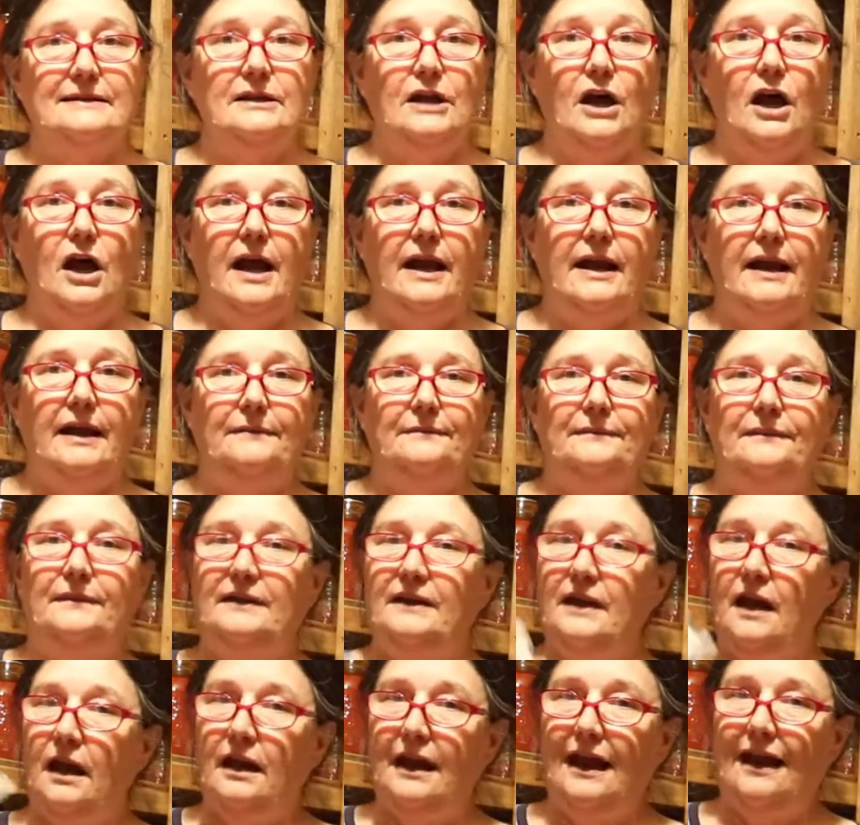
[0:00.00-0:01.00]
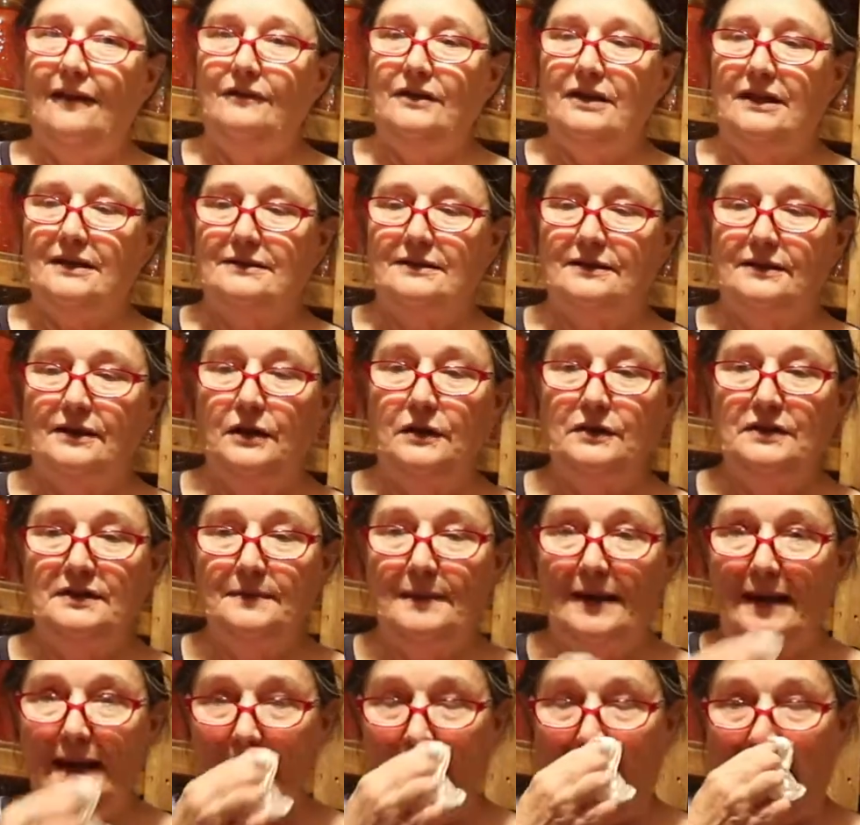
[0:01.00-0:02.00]
not, y'all have to excuse
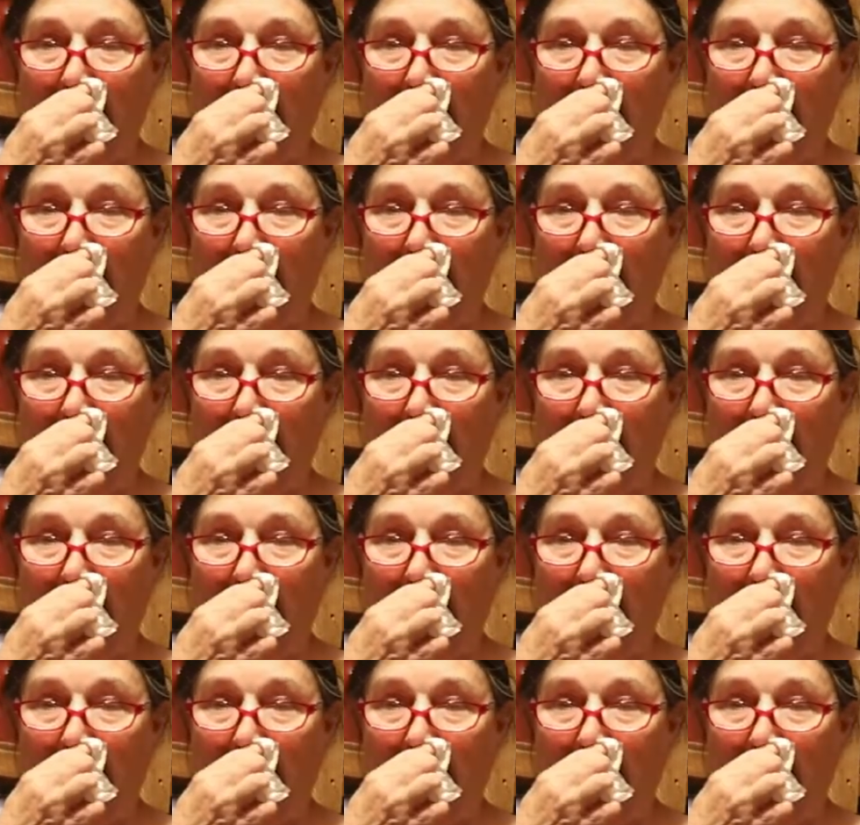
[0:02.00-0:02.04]
me.